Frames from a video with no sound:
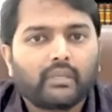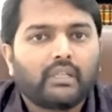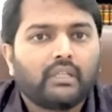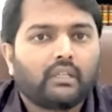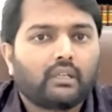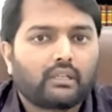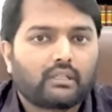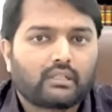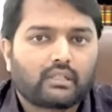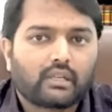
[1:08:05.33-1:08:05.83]

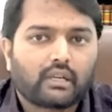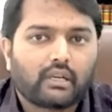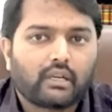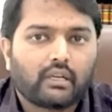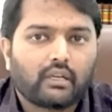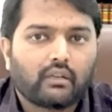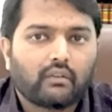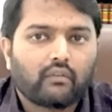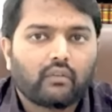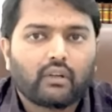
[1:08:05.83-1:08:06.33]
interest
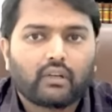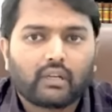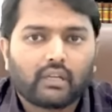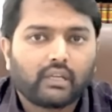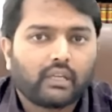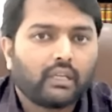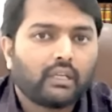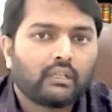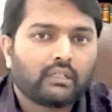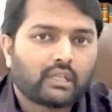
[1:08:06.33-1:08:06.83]
rate, we are
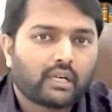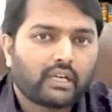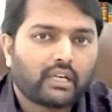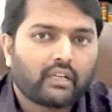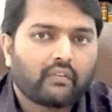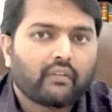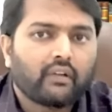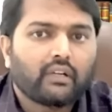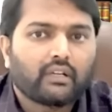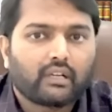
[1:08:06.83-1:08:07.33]
taking straight
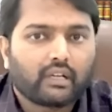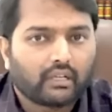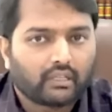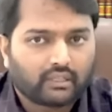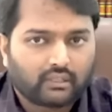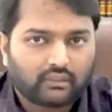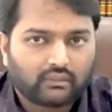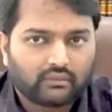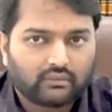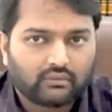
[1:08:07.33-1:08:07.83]
away
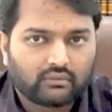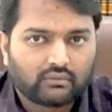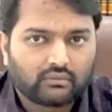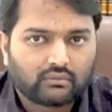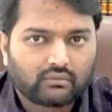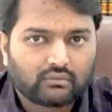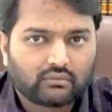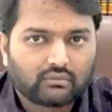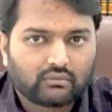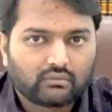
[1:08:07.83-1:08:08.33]
debt.
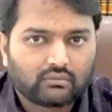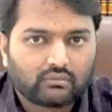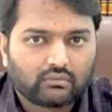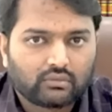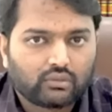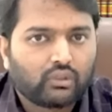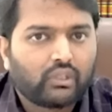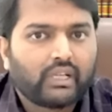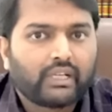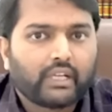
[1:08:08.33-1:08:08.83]

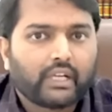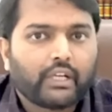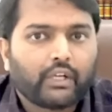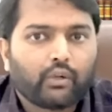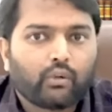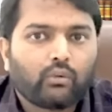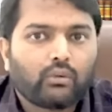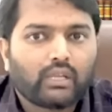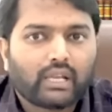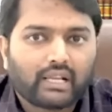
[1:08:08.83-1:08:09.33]
So debt
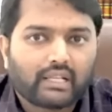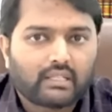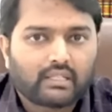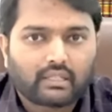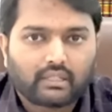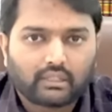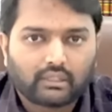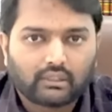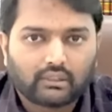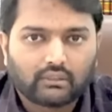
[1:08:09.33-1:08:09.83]
into tax
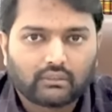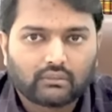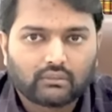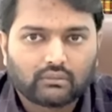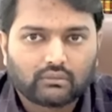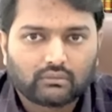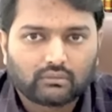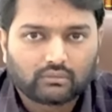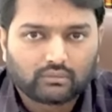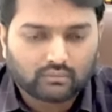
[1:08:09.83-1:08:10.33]
rate.
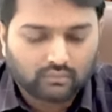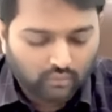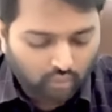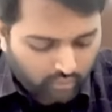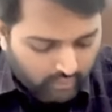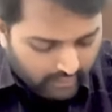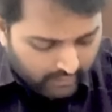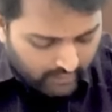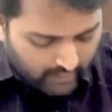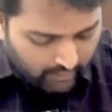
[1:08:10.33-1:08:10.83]

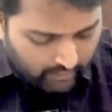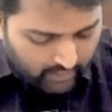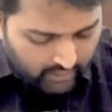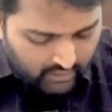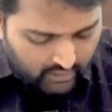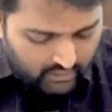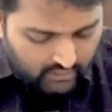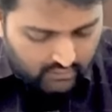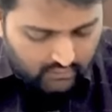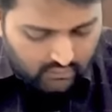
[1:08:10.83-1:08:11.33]
Okay, am I
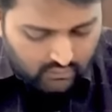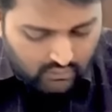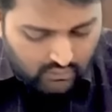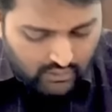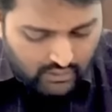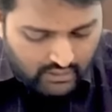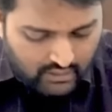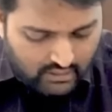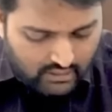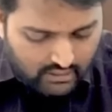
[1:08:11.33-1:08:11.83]
clear? So
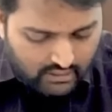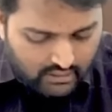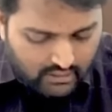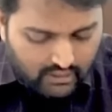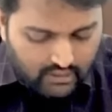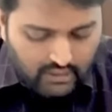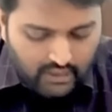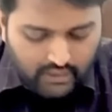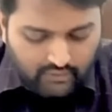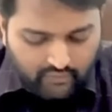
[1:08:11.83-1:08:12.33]
answer is
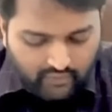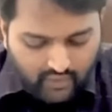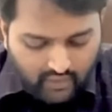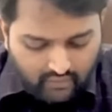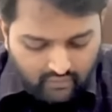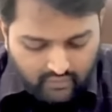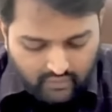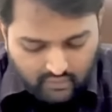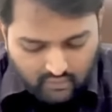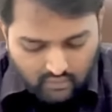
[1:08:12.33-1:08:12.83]

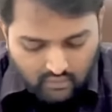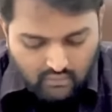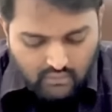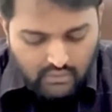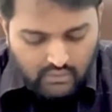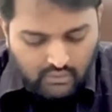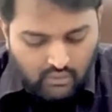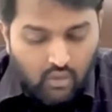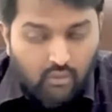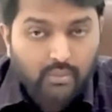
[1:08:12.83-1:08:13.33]

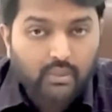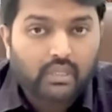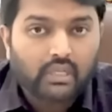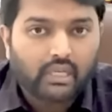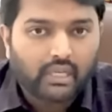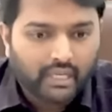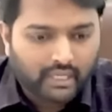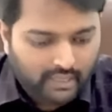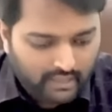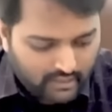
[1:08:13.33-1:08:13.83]
3,25,000. Option
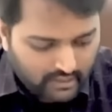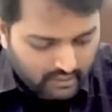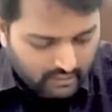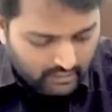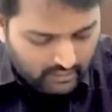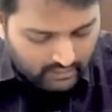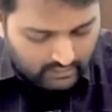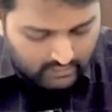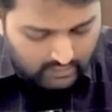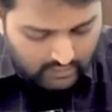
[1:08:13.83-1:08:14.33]
A is the
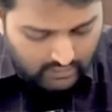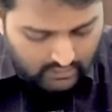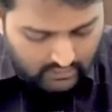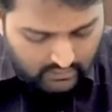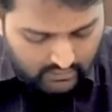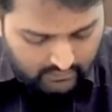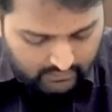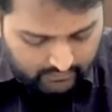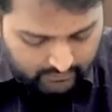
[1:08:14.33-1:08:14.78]
correct answer.